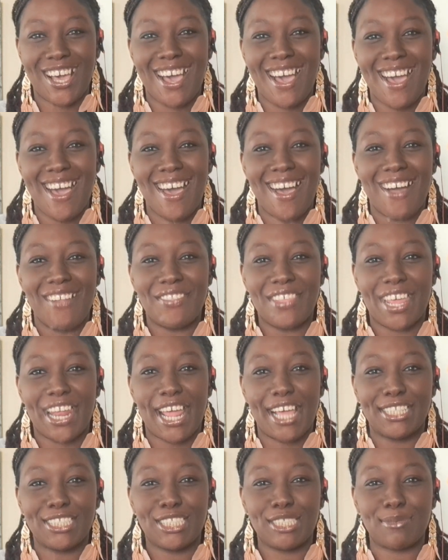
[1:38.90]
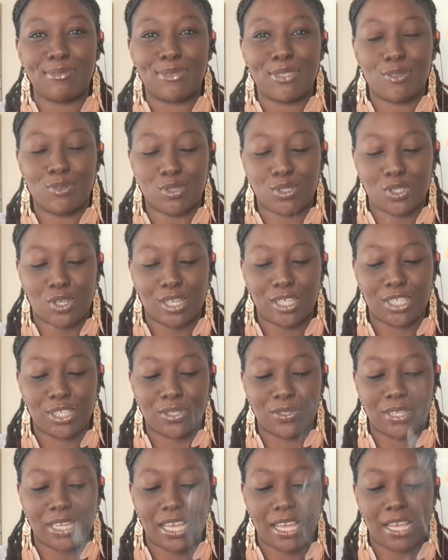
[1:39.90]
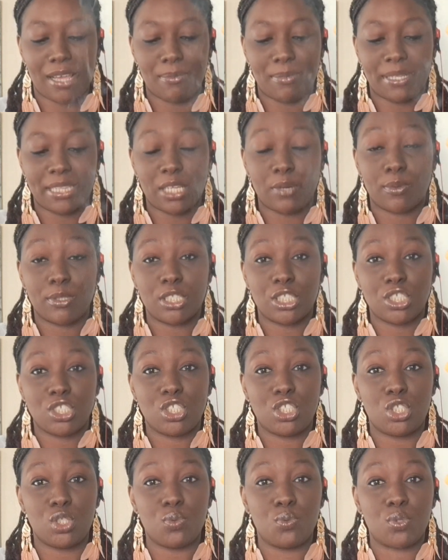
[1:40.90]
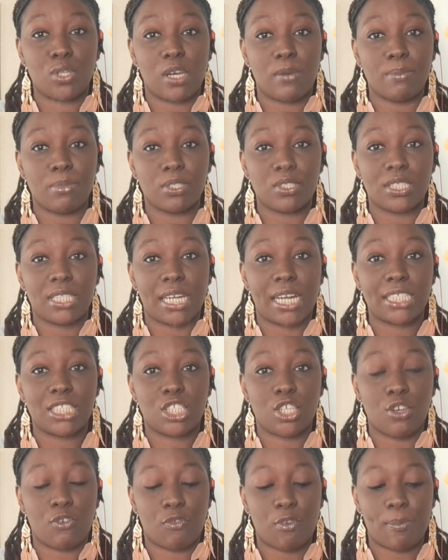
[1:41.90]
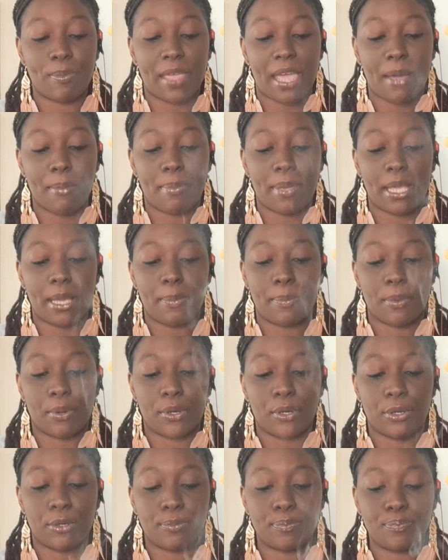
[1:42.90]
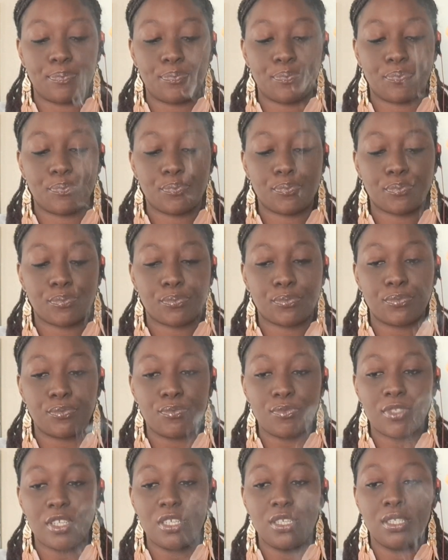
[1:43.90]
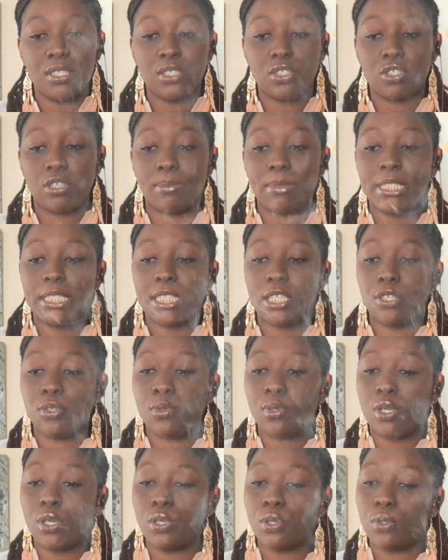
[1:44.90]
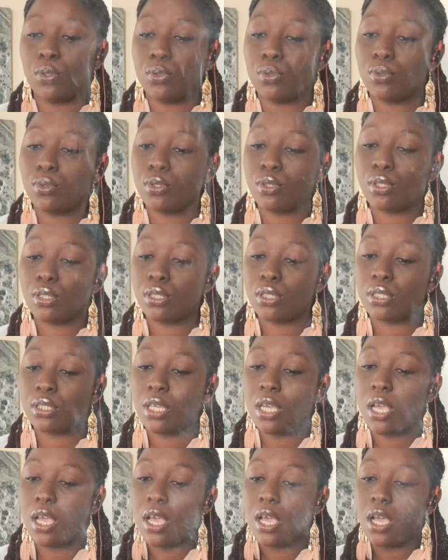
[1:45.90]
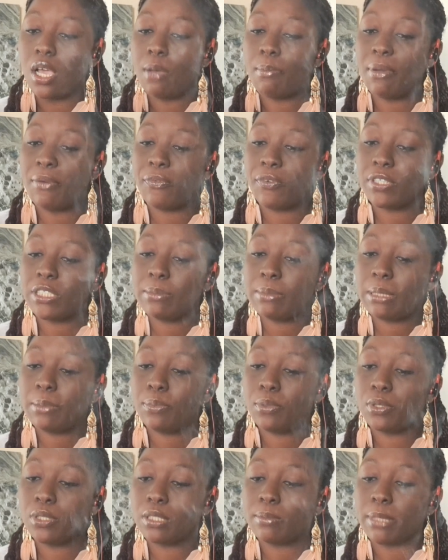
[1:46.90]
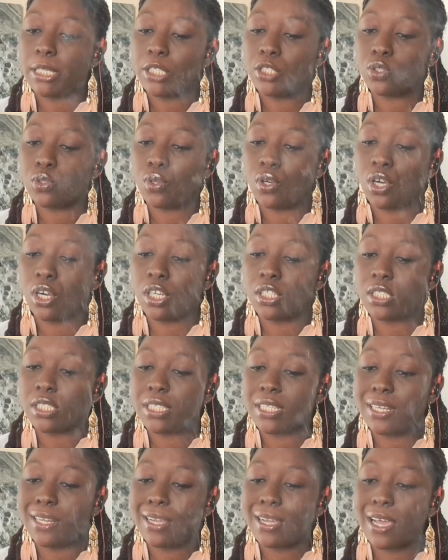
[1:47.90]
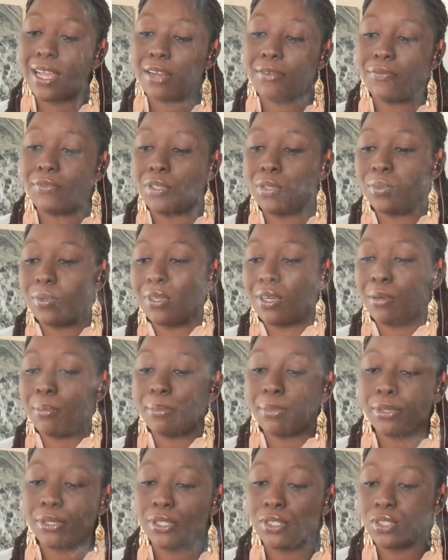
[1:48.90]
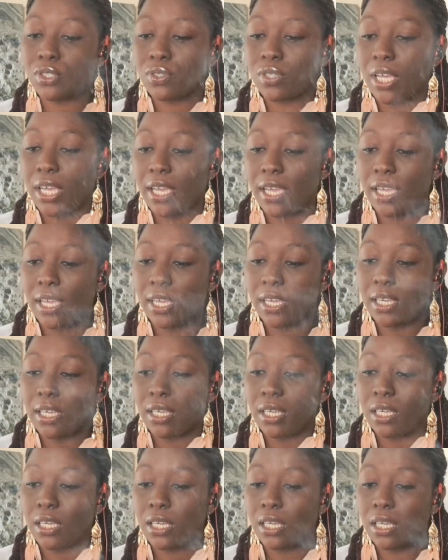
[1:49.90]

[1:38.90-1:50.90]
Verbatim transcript: that had some notes on it okay but there were just two numbers that I took from that paper so I'm gonna tell you those but first I'm gonna pull some angel cards and then I got a few numbers okay